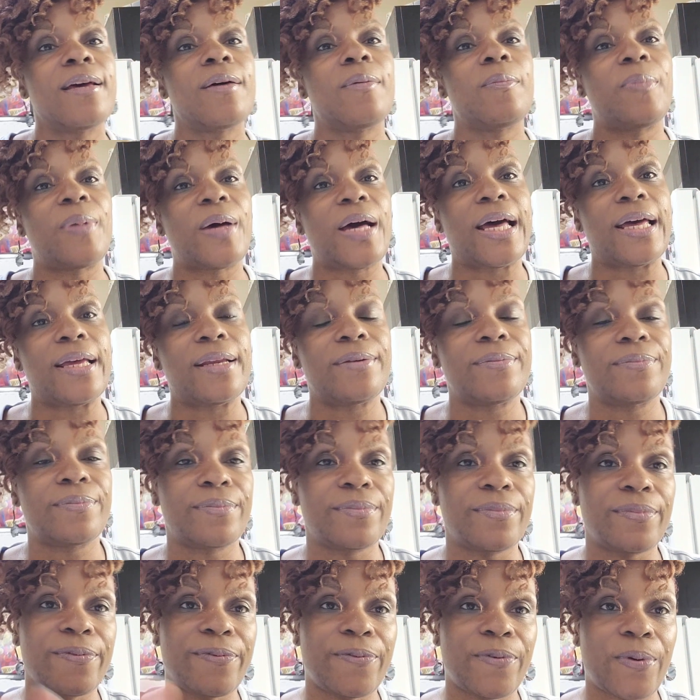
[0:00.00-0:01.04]
but
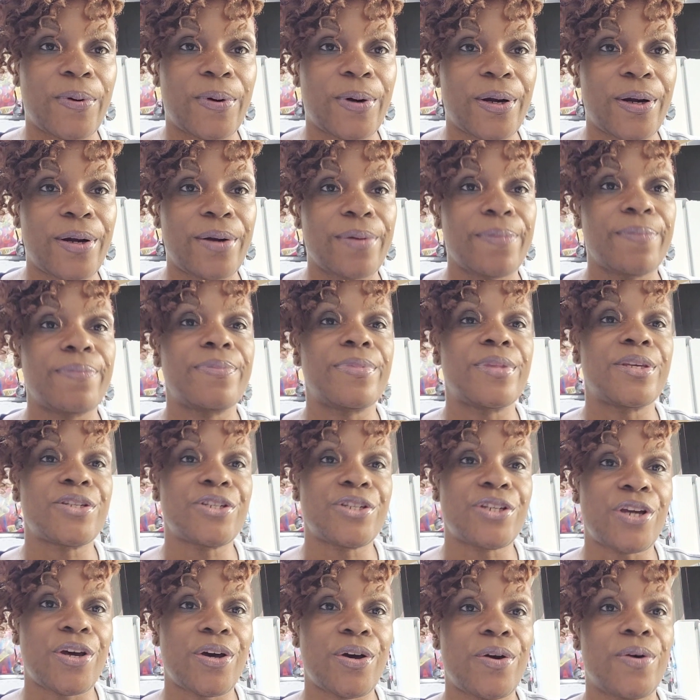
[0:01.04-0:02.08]
for the
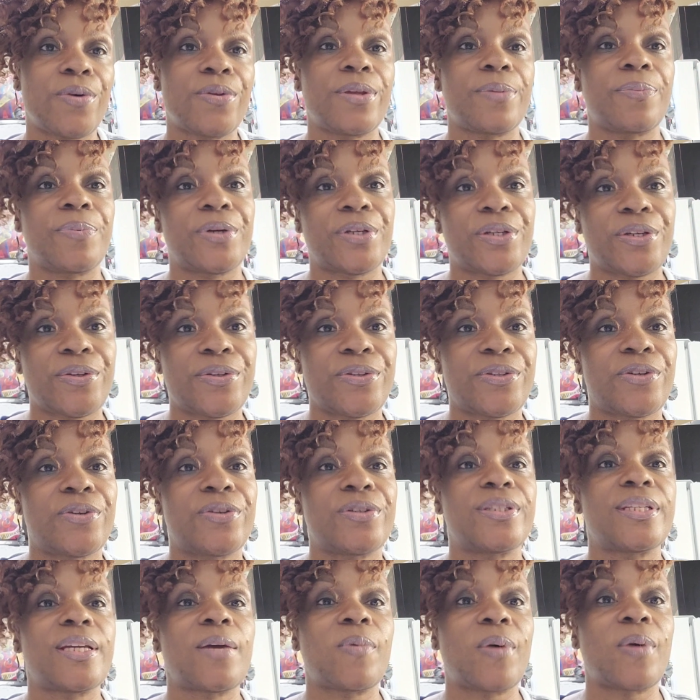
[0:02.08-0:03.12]
show, the
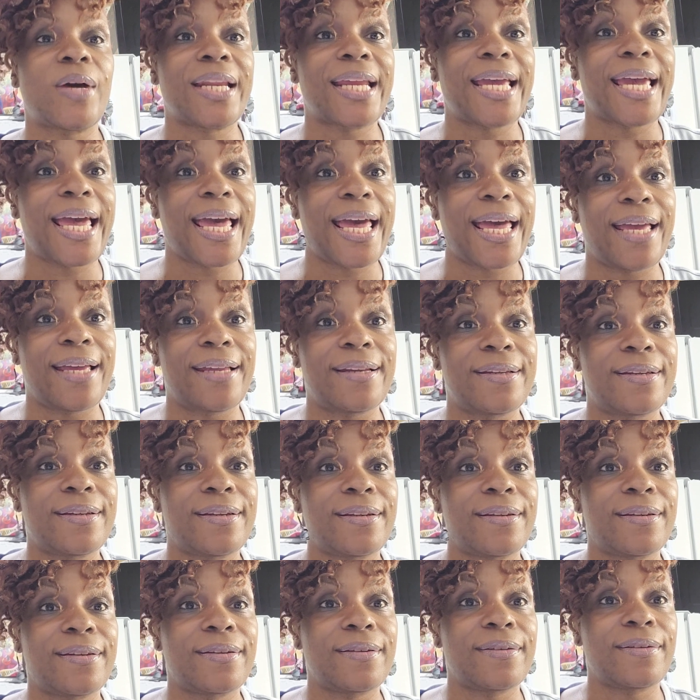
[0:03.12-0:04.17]
producers, they want to end
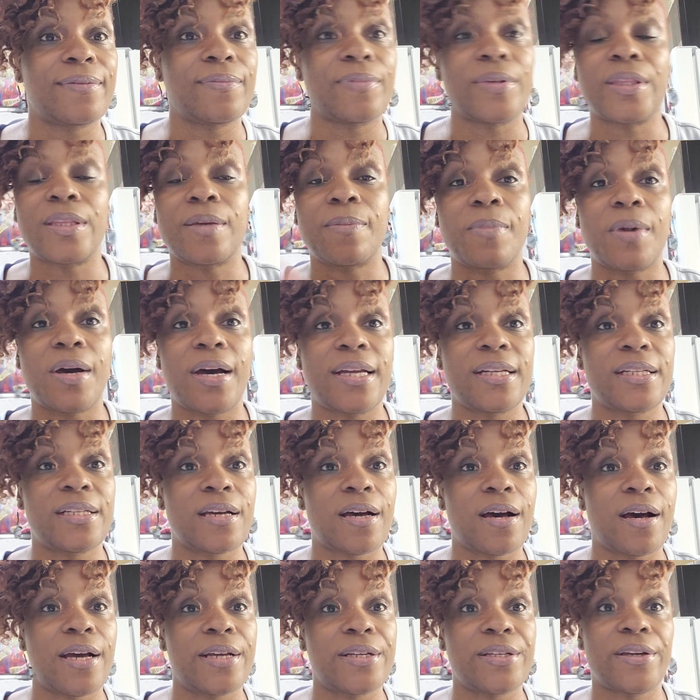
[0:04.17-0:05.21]
with a
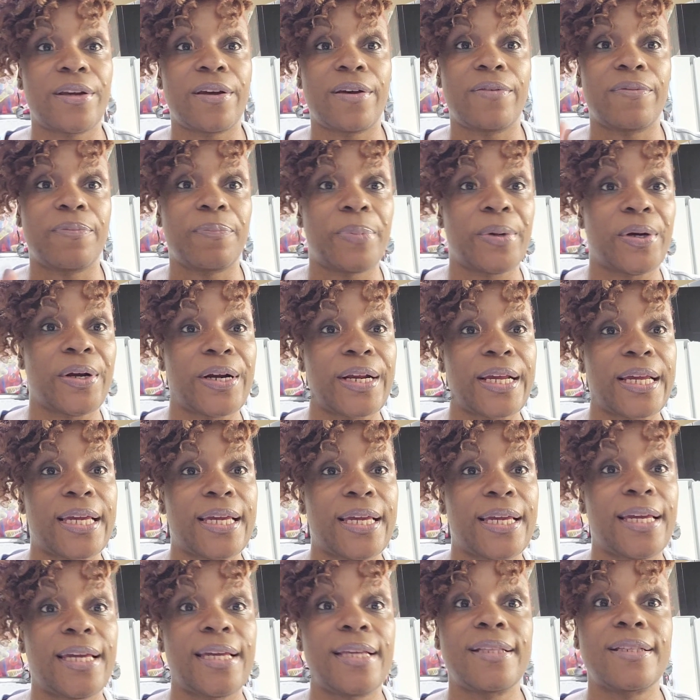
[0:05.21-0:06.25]
montage of
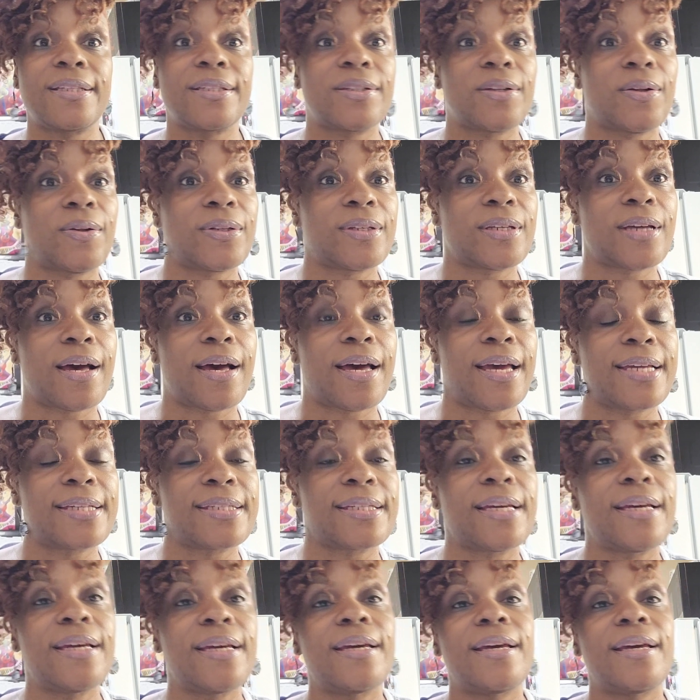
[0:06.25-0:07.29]
Bergie in Soul Ties